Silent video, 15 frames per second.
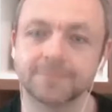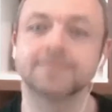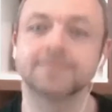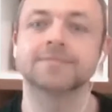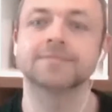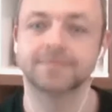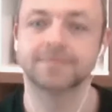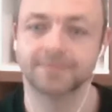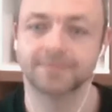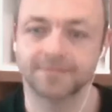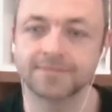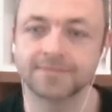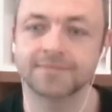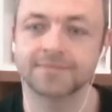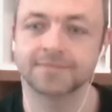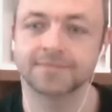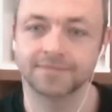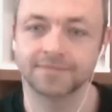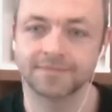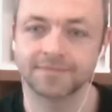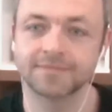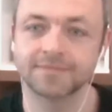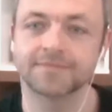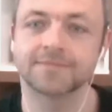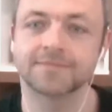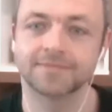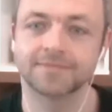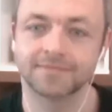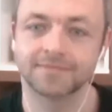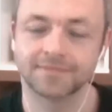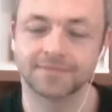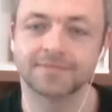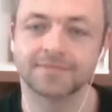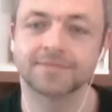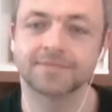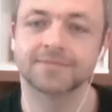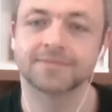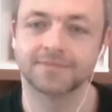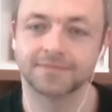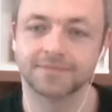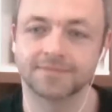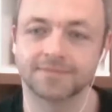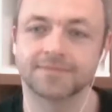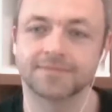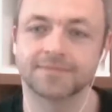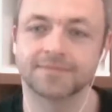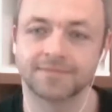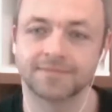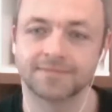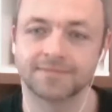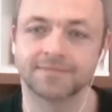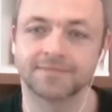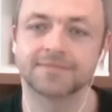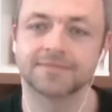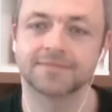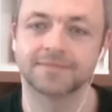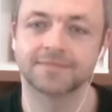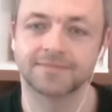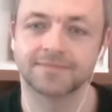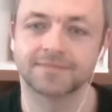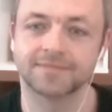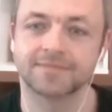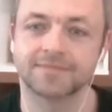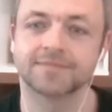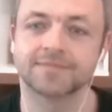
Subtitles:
(silent)